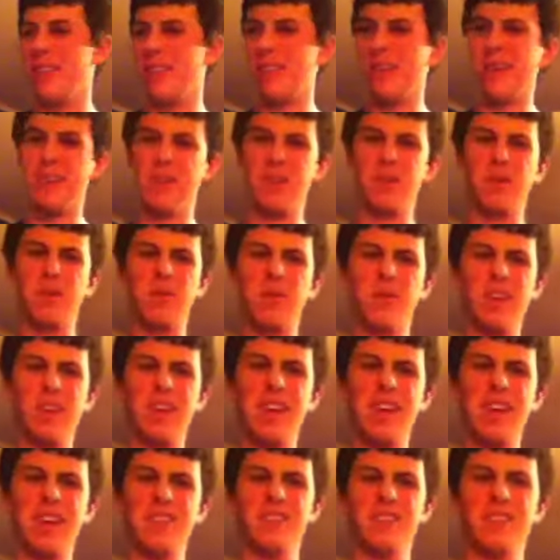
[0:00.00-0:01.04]
I took a
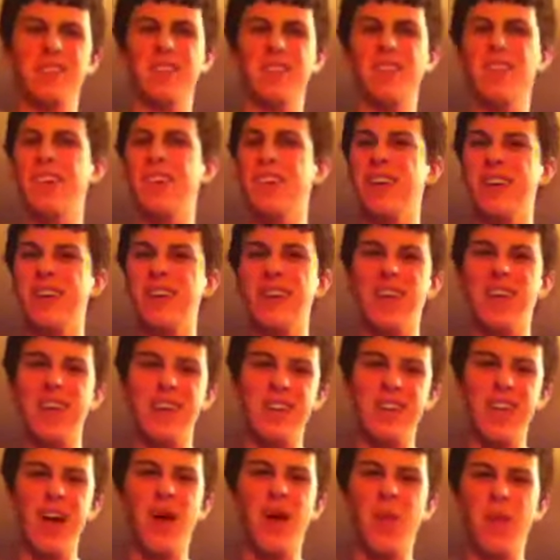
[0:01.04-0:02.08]
vacation.
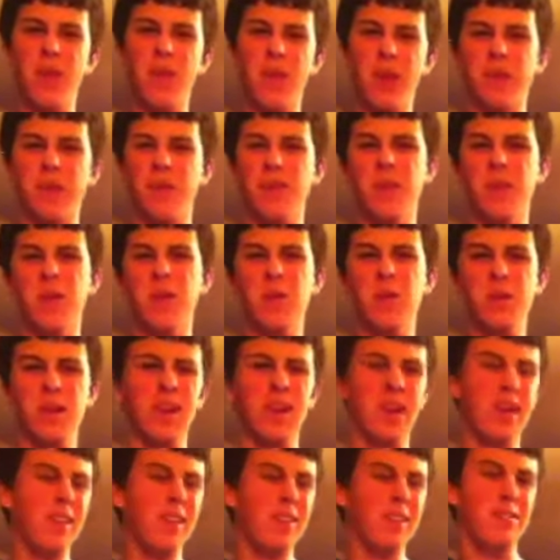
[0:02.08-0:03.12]
And down there, you don't
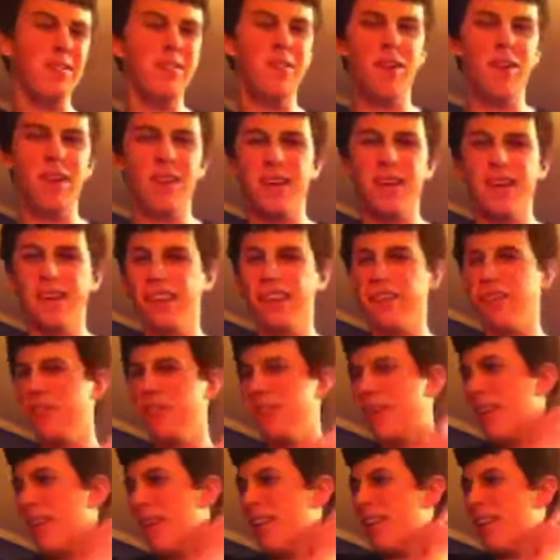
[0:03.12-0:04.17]
get fucking, you
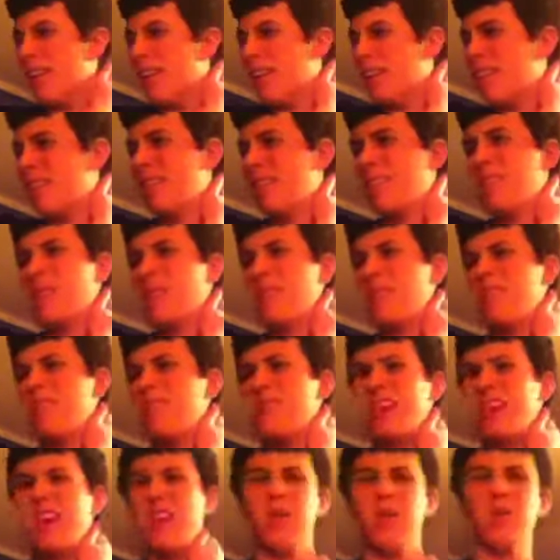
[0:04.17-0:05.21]
get like 30
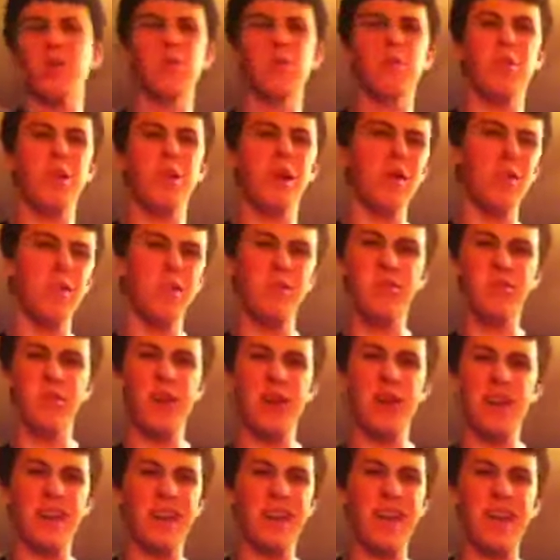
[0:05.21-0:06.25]
channels or whatever. So
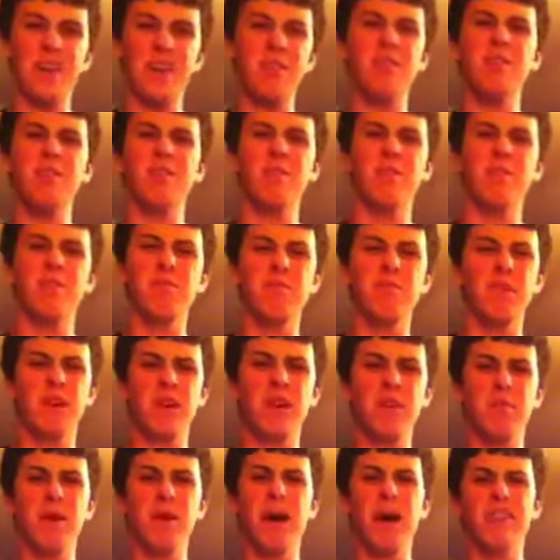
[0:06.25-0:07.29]
I couldn't even
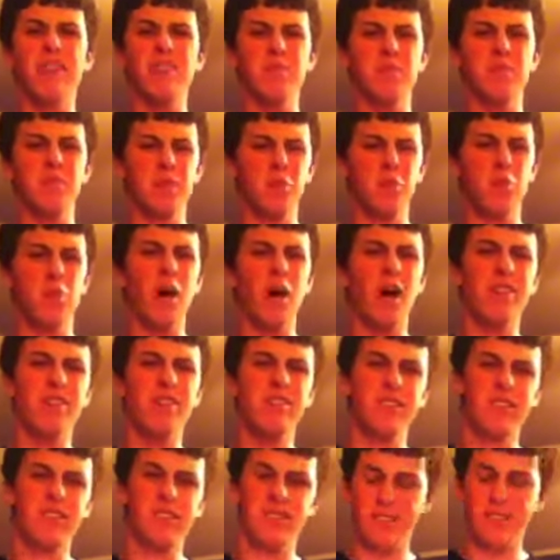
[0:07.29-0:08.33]
fucking possibly
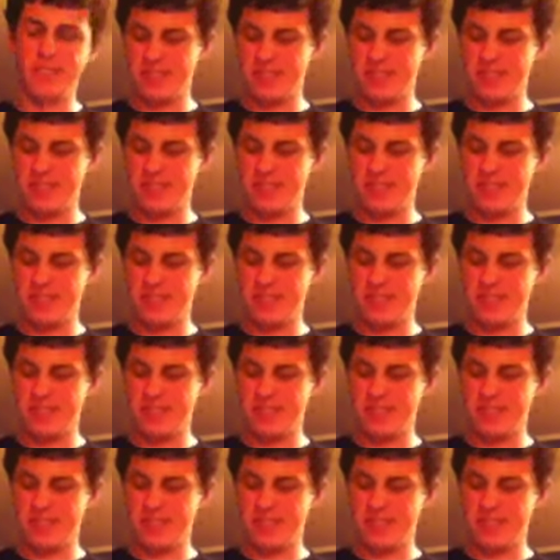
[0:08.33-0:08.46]
watch it.